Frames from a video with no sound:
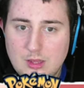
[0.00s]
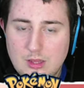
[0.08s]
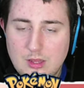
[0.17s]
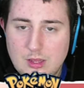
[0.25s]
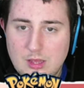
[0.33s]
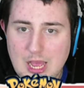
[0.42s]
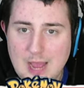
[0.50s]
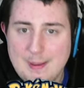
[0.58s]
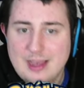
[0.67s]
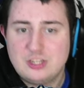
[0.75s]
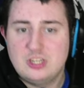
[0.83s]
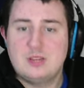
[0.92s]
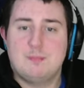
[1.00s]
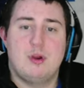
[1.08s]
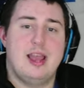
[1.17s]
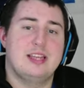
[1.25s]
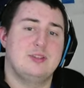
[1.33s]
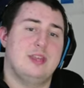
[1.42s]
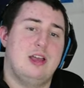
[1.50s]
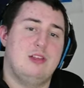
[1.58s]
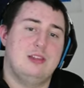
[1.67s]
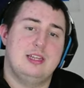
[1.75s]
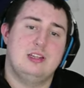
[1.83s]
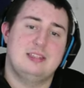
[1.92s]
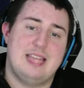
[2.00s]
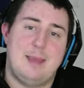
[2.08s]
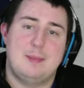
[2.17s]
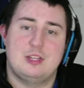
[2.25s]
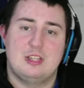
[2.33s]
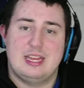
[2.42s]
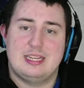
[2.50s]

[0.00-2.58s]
I'm actually surprised with how little damage that did.